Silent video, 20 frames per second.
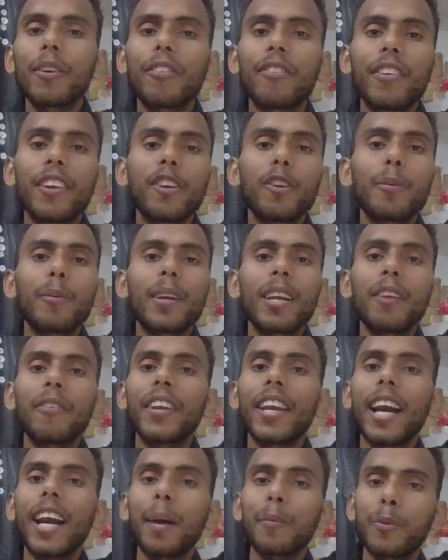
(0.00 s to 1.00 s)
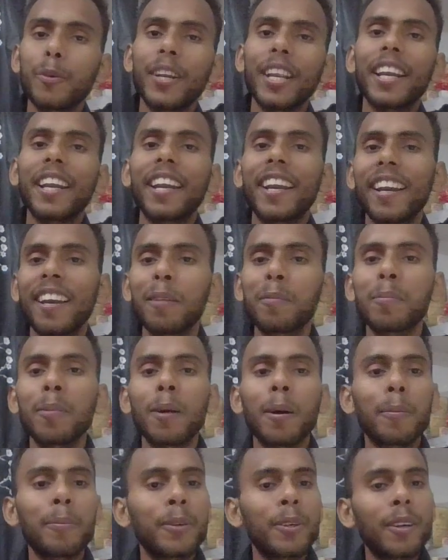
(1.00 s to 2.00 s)
phenomena, we have to take help
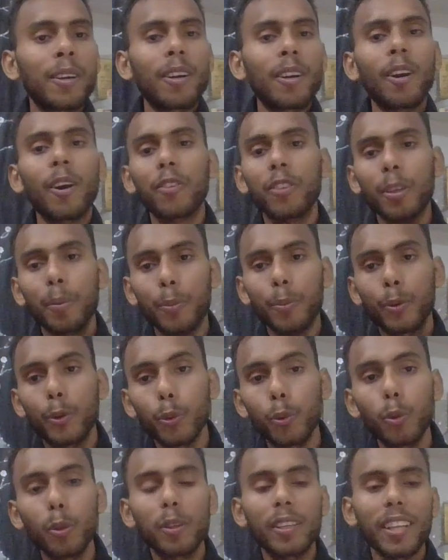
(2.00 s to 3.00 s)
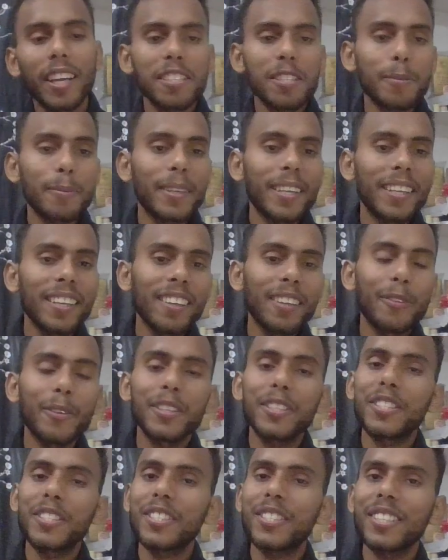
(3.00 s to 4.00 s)
of lots of tools as well,
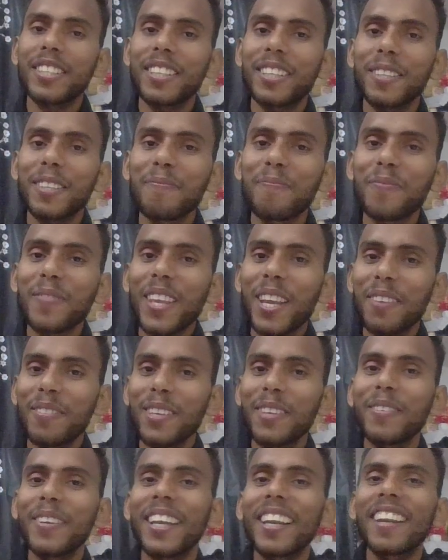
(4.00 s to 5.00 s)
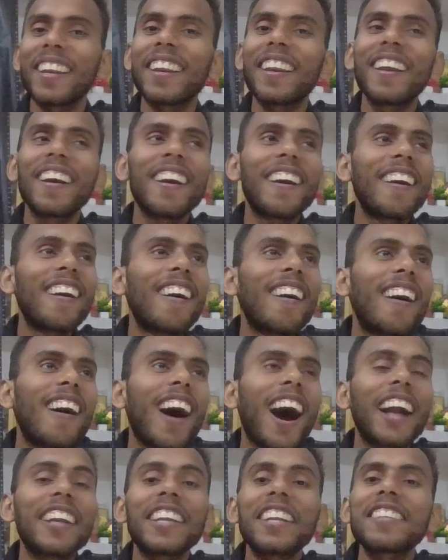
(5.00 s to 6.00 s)
which we will
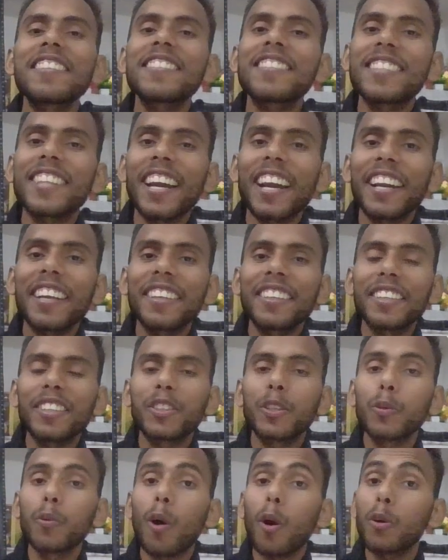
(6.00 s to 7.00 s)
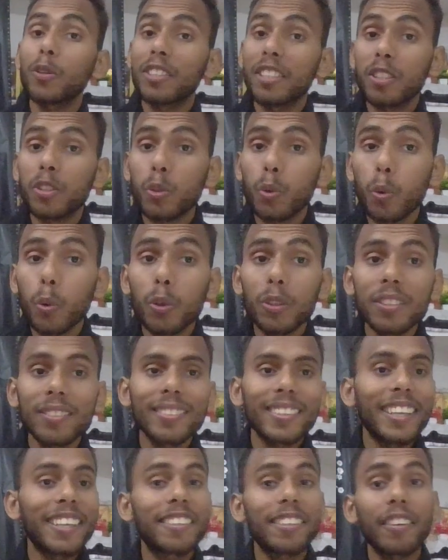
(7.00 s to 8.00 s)
understand throughout this course.
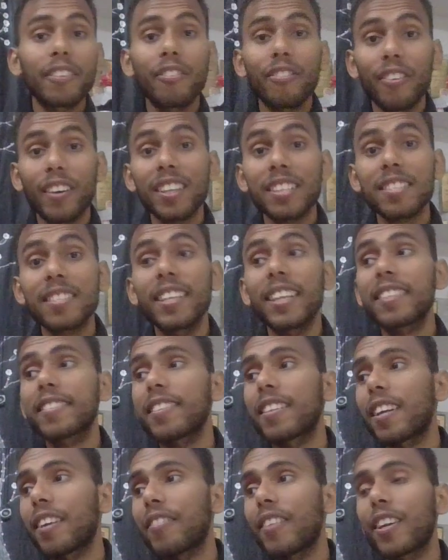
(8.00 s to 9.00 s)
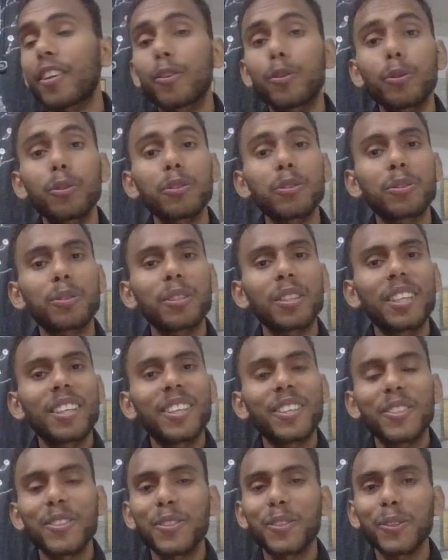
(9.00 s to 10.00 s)
It's a first lecture of our course,
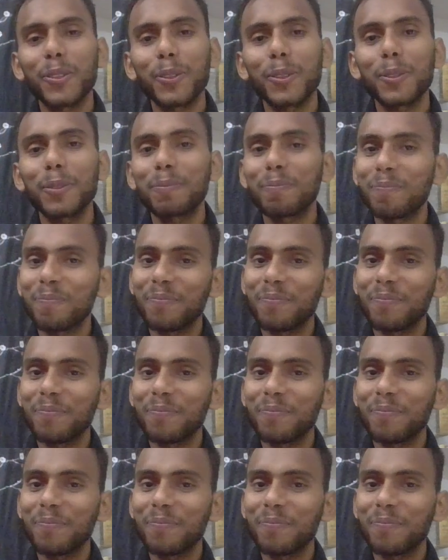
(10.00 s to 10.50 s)
so